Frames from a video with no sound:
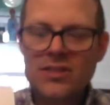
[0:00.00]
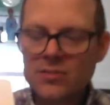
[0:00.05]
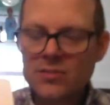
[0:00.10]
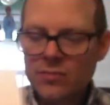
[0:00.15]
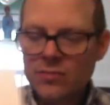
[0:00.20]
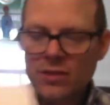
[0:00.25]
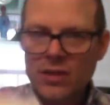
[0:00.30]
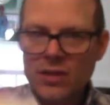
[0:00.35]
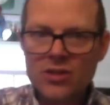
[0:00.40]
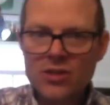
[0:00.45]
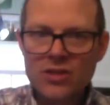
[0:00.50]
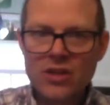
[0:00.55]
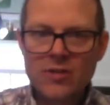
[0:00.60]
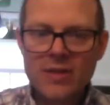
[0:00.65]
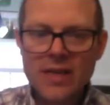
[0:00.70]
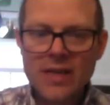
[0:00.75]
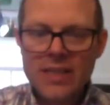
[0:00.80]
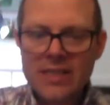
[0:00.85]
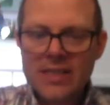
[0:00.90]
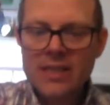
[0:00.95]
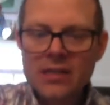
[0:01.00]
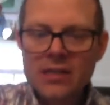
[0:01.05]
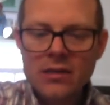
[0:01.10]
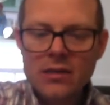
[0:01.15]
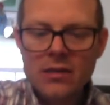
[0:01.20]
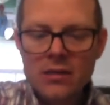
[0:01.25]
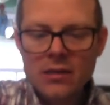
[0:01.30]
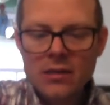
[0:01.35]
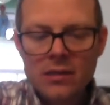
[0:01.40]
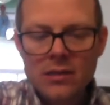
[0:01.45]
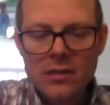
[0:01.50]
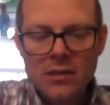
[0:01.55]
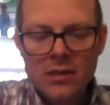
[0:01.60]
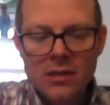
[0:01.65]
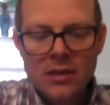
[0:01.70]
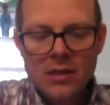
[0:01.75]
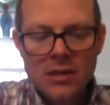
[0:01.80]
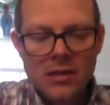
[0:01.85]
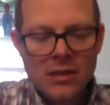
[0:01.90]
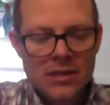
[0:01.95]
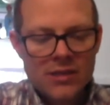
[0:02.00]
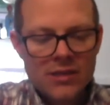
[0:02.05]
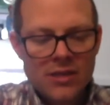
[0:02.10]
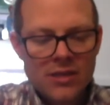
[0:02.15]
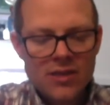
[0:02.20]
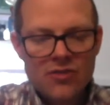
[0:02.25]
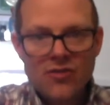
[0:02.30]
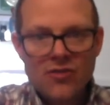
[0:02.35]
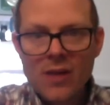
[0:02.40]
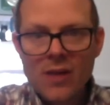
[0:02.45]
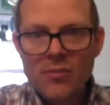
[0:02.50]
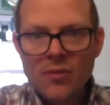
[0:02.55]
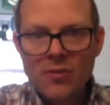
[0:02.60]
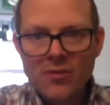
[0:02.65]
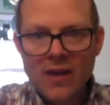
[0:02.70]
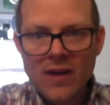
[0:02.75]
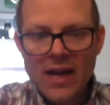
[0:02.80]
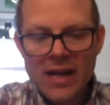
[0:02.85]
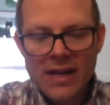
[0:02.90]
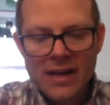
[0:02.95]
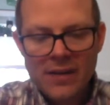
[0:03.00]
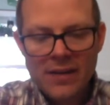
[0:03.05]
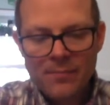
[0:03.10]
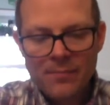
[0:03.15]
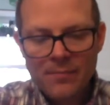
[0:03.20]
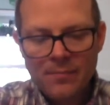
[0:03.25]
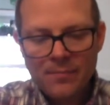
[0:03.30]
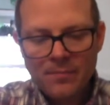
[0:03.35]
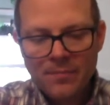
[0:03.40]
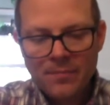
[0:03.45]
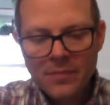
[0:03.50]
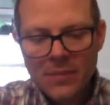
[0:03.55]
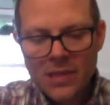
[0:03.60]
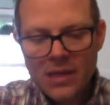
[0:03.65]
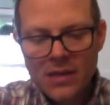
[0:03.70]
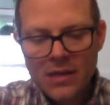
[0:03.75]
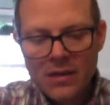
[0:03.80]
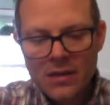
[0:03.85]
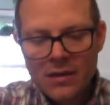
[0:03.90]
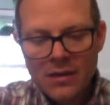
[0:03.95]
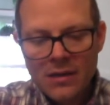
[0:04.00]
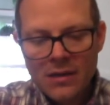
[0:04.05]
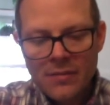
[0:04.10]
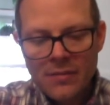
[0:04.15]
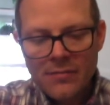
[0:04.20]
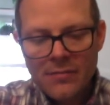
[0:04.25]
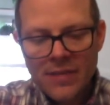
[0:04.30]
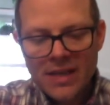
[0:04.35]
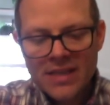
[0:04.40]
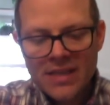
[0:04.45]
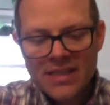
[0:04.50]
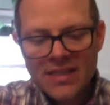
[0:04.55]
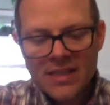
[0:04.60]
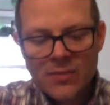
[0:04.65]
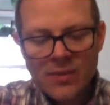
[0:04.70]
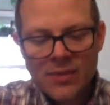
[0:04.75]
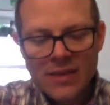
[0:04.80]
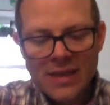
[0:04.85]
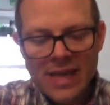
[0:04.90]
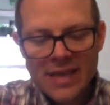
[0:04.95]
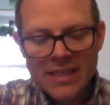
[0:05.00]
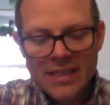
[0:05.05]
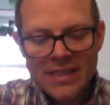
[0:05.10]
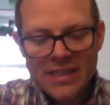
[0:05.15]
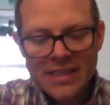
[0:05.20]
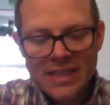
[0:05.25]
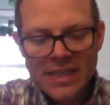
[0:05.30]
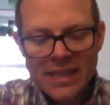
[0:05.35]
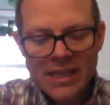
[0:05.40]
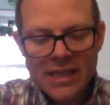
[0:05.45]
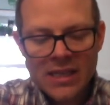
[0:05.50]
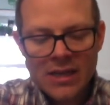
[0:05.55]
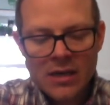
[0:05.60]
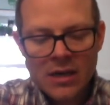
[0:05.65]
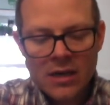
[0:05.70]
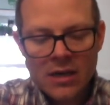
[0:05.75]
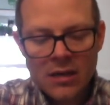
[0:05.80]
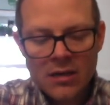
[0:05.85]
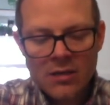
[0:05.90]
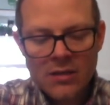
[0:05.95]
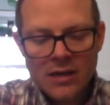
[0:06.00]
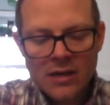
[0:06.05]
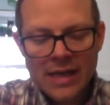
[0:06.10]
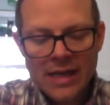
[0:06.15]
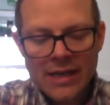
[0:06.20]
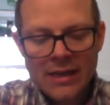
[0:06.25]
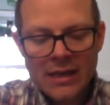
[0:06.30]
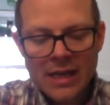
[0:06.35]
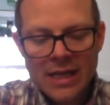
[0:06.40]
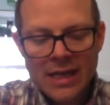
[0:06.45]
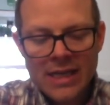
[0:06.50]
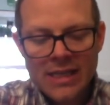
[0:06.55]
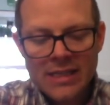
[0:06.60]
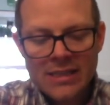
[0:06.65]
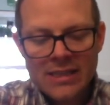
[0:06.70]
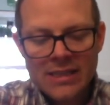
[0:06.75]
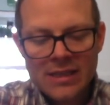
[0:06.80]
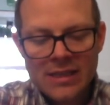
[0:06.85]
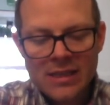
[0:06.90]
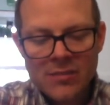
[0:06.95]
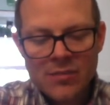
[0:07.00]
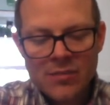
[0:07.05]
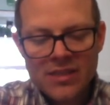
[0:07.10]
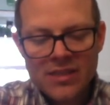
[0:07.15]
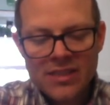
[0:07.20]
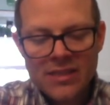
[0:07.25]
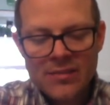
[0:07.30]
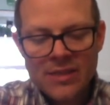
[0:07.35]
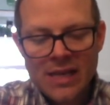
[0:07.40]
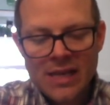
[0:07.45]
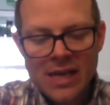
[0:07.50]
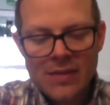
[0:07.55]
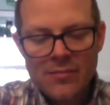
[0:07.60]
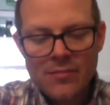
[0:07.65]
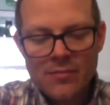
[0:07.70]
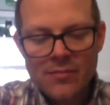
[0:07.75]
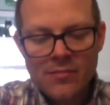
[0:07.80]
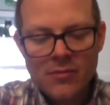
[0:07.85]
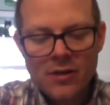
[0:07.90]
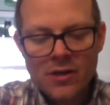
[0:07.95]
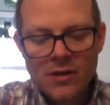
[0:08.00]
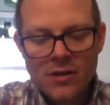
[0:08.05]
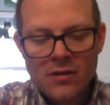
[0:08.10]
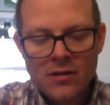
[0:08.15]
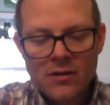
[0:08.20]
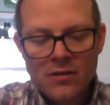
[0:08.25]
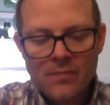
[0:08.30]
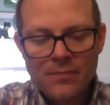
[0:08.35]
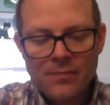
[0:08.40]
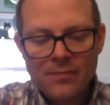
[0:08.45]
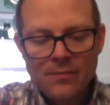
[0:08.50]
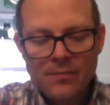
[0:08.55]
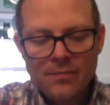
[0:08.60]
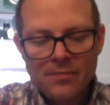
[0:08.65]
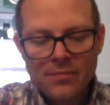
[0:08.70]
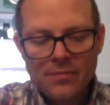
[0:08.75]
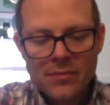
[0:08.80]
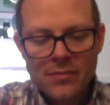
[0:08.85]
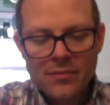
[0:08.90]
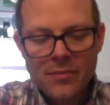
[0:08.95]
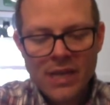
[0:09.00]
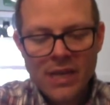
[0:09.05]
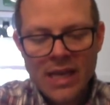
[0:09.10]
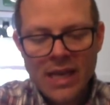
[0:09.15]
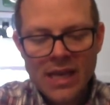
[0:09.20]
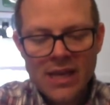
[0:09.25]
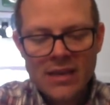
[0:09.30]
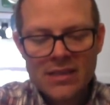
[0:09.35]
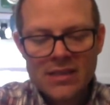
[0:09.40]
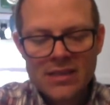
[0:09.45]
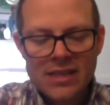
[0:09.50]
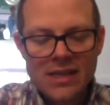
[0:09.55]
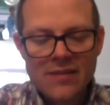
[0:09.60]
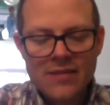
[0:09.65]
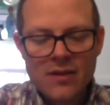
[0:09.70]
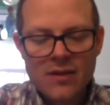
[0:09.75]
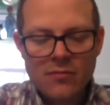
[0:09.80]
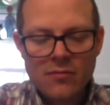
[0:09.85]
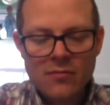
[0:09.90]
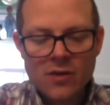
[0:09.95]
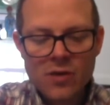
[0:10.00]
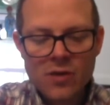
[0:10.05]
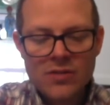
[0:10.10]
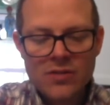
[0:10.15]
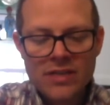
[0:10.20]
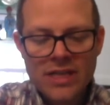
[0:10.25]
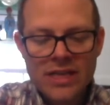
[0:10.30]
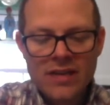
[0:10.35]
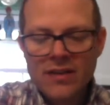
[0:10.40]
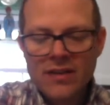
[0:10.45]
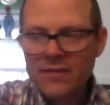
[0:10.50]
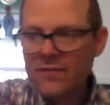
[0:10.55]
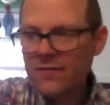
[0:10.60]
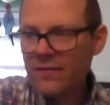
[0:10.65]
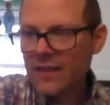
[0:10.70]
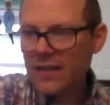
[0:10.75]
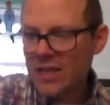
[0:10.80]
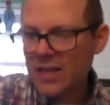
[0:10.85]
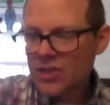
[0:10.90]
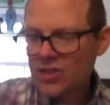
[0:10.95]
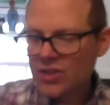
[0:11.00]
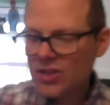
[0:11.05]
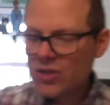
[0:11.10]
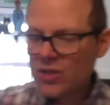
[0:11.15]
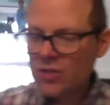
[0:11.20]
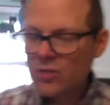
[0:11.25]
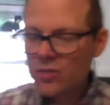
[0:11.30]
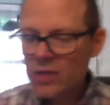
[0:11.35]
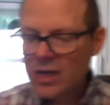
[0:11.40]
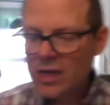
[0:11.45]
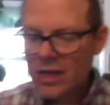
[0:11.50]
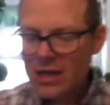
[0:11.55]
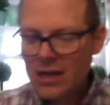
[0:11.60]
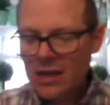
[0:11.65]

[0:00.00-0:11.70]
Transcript: I'll show you what I did. I took a drop of red, mixed it with that skin color, and lightened it up with some of that pink to give it a rosy flesh tone.